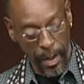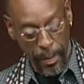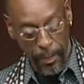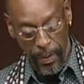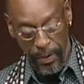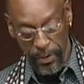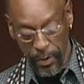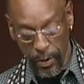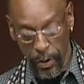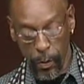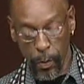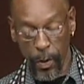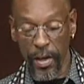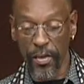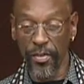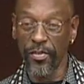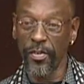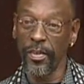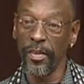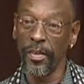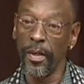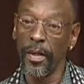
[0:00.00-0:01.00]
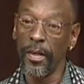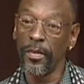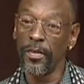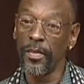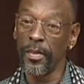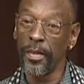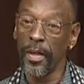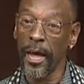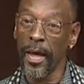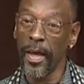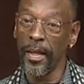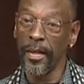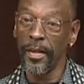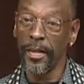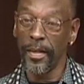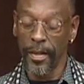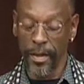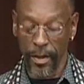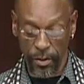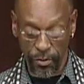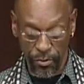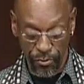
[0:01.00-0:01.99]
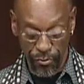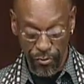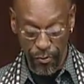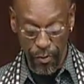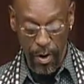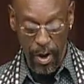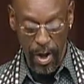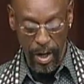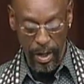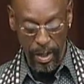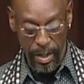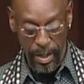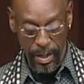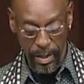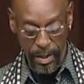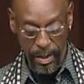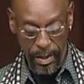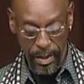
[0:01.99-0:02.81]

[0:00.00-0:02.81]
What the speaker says: but the question tonight is drunk.